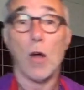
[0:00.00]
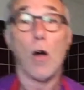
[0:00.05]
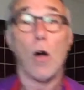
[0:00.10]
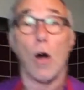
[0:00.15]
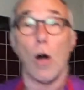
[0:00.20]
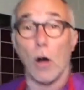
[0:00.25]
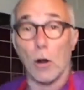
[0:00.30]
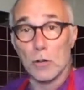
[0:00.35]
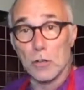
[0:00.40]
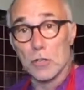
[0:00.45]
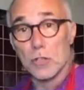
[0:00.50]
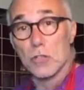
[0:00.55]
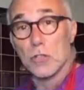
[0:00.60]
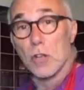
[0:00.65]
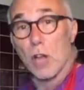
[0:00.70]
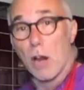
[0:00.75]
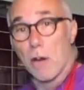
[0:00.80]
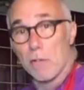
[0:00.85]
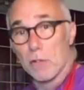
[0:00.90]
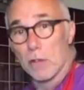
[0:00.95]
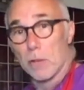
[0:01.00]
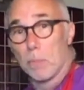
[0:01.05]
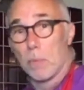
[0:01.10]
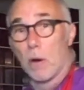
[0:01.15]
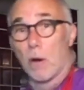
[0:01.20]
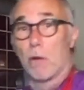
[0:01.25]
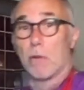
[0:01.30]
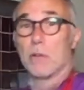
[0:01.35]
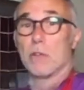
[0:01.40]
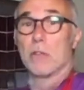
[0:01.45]
or just stirring the
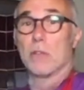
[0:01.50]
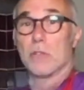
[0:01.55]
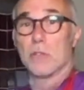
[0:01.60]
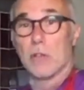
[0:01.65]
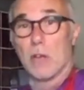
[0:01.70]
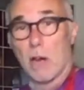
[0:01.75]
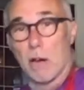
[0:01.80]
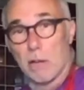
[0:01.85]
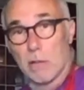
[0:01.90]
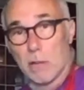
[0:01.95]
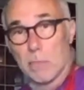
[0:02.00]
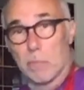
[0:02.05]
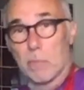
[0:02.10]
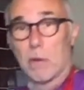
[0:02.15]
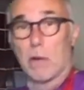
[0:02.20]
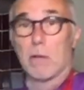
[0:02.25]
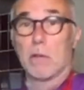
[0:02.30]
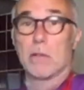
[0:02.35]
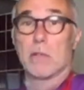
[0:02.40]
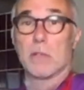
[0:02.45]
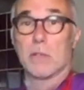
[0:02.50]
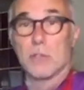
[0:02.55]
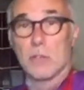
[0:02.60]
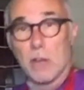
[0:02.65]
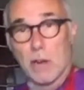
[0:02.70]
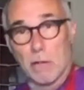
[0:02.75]
porridge and stirring the porridge and stirring